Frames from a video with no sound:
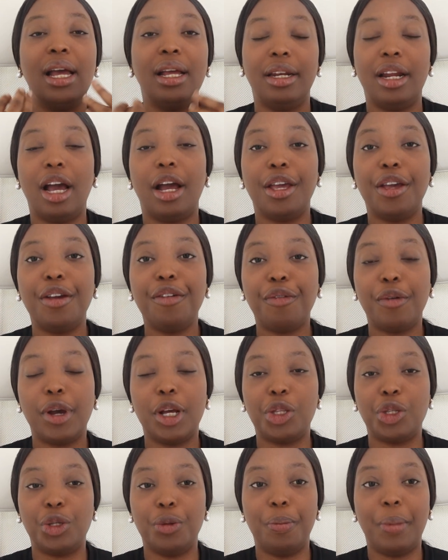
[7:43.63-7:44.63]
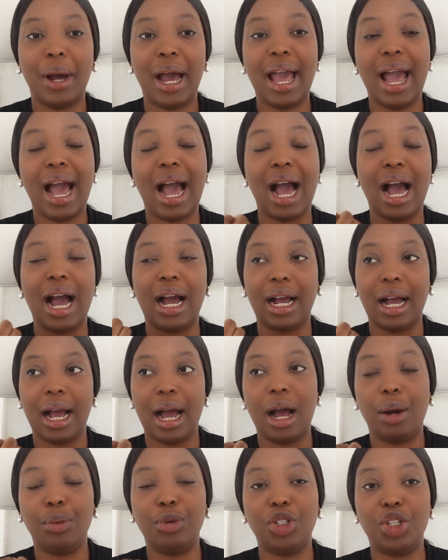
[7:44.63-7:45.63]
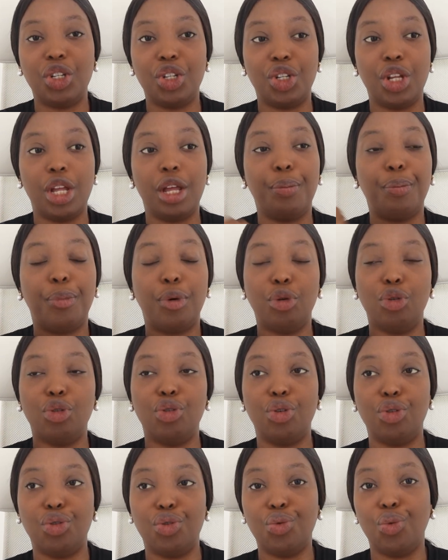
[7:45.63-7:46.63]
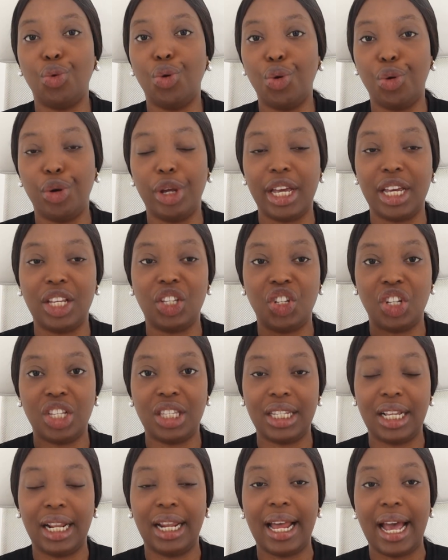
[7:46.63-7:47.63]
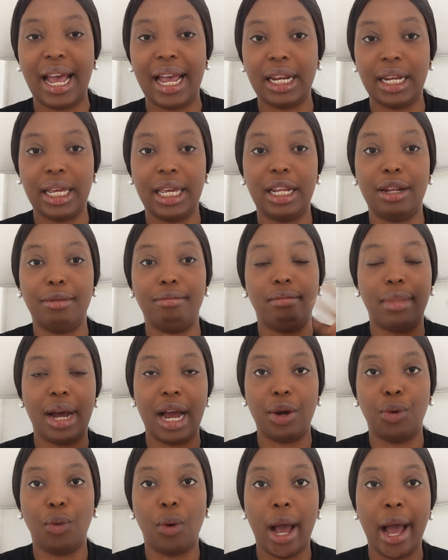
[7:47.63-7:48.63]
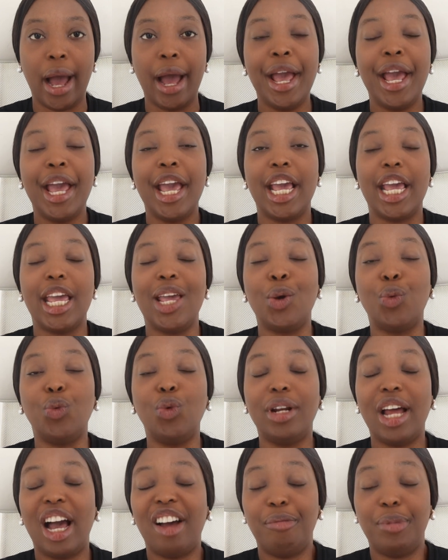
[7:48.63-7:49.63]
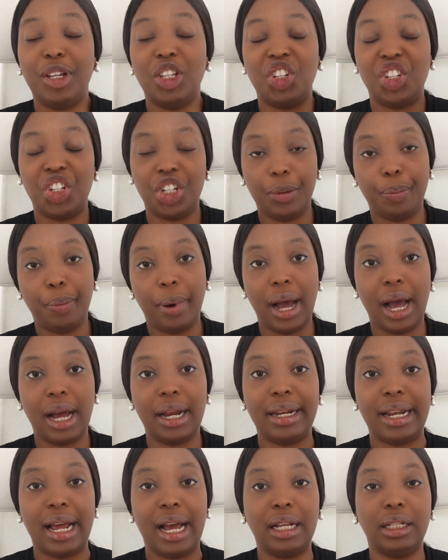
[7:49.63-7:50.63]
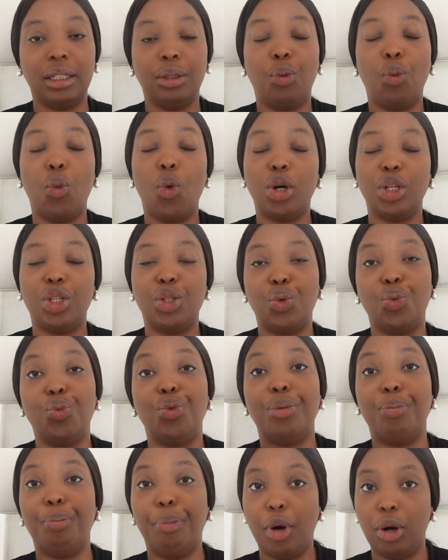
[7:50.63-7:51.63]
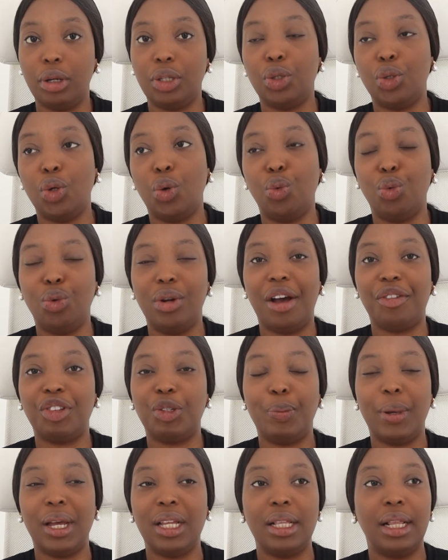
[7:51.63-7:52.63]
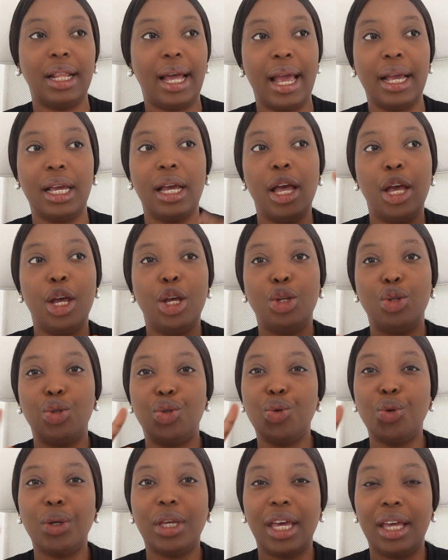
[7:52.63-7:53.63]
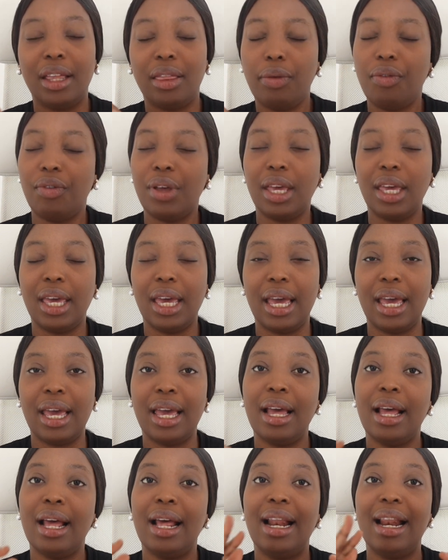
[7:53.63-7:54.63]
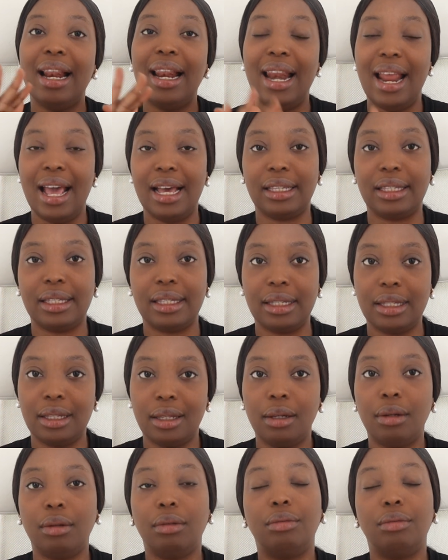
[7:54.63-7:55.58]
Now, if we were to buy our car, which is a Peugeot 208 GT line in manual, it would have been cheaper than what we bought. So we would have spent like 2K, 3K less.